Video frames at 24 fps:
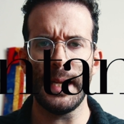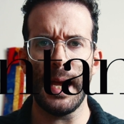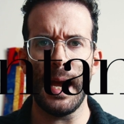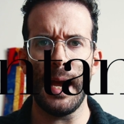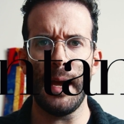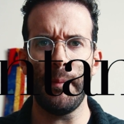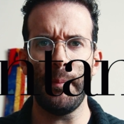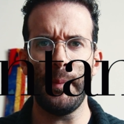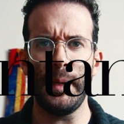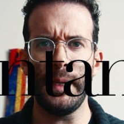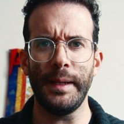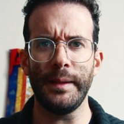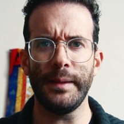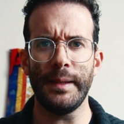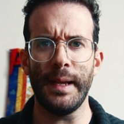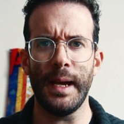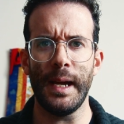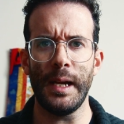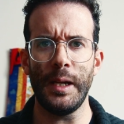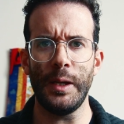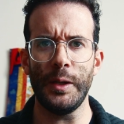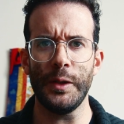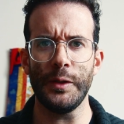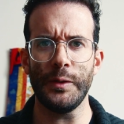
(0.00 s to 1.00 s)
that means
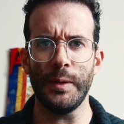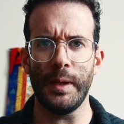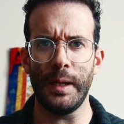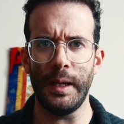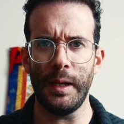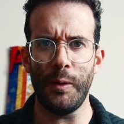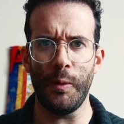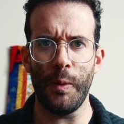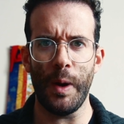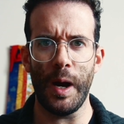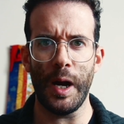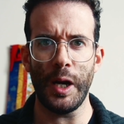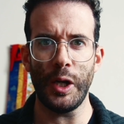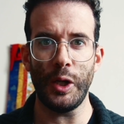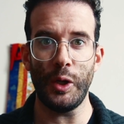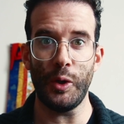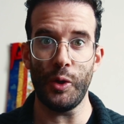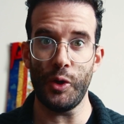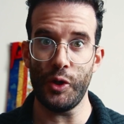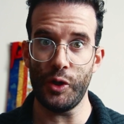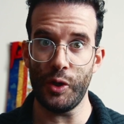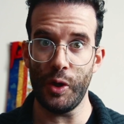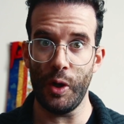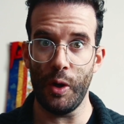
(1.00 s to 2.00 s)
that usually what
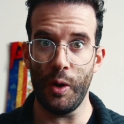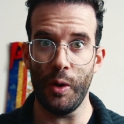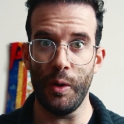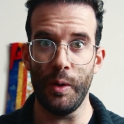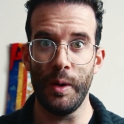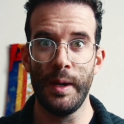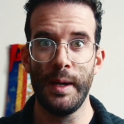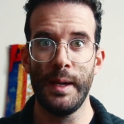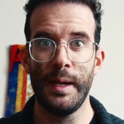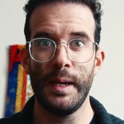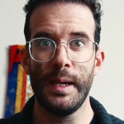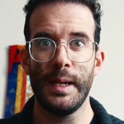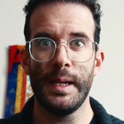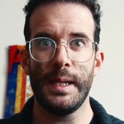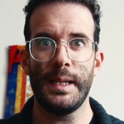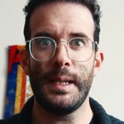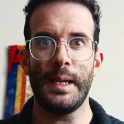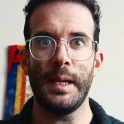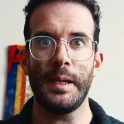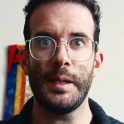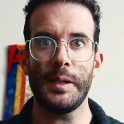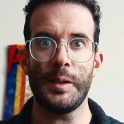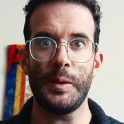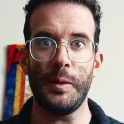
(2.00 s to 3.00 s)
you show
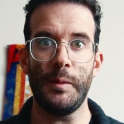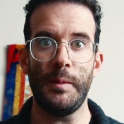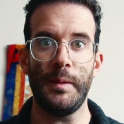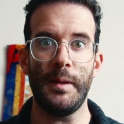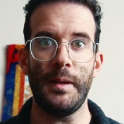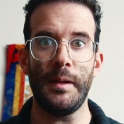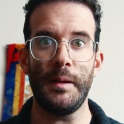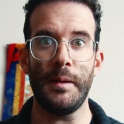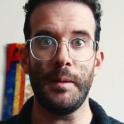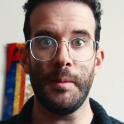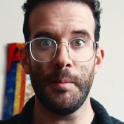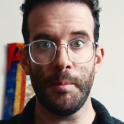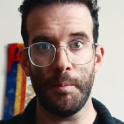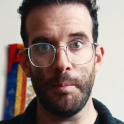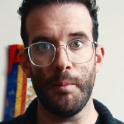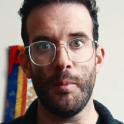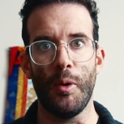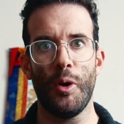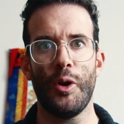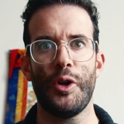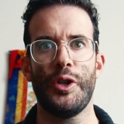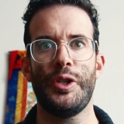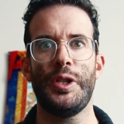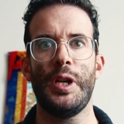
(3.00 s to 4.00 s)
tends to be
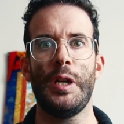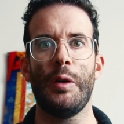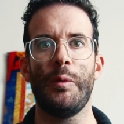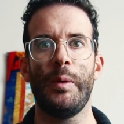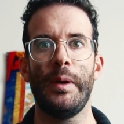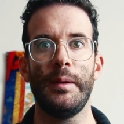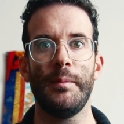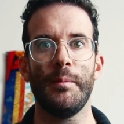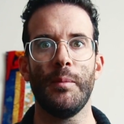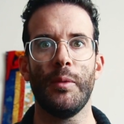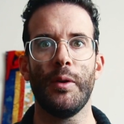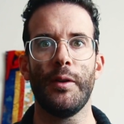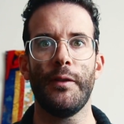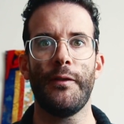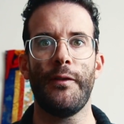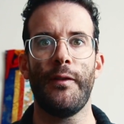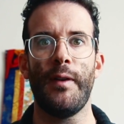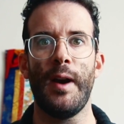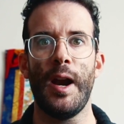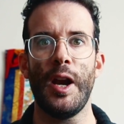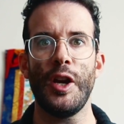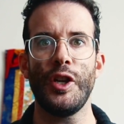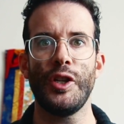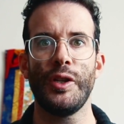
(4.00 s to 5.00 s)
more genuine, more
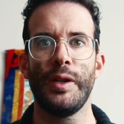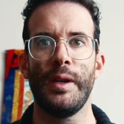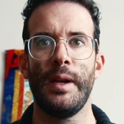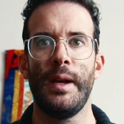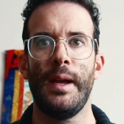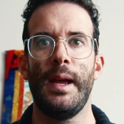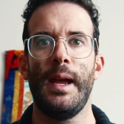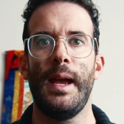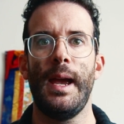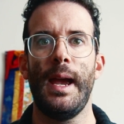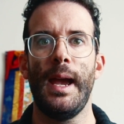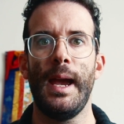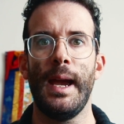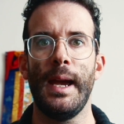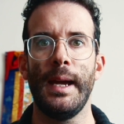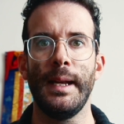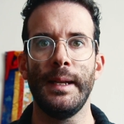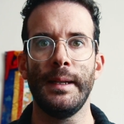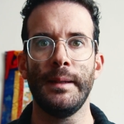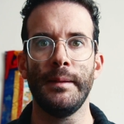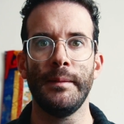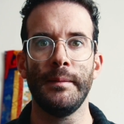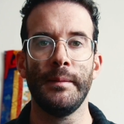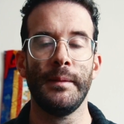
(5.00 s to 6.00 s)
fresh,
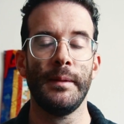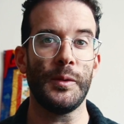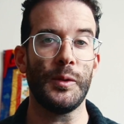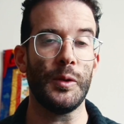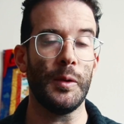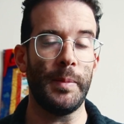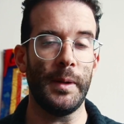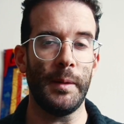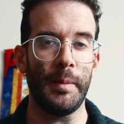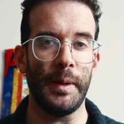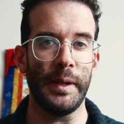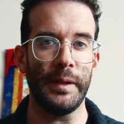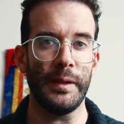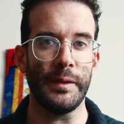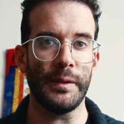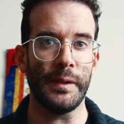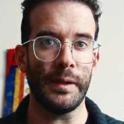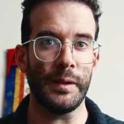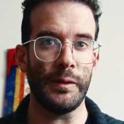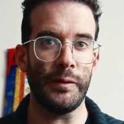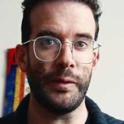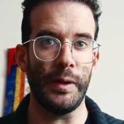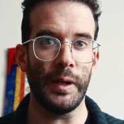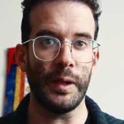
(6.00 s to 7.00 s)
and supervisors
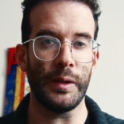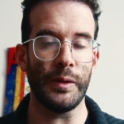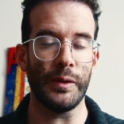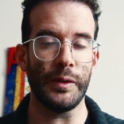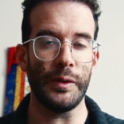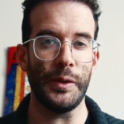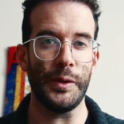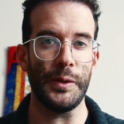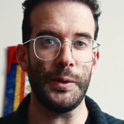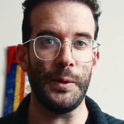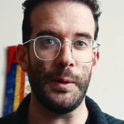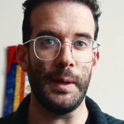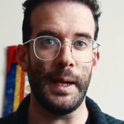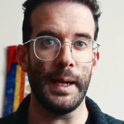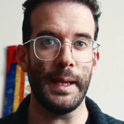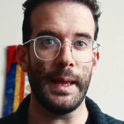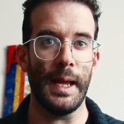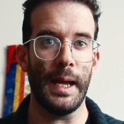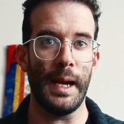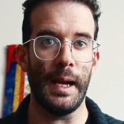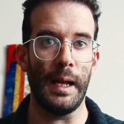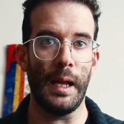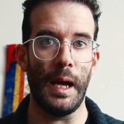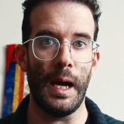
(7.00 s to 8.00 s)
and directors used to like
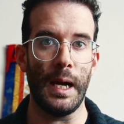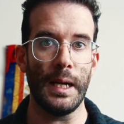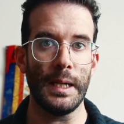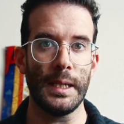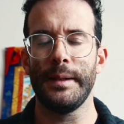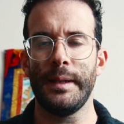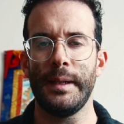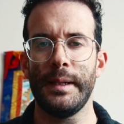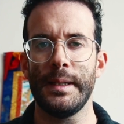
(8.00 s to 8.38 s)
that a lot.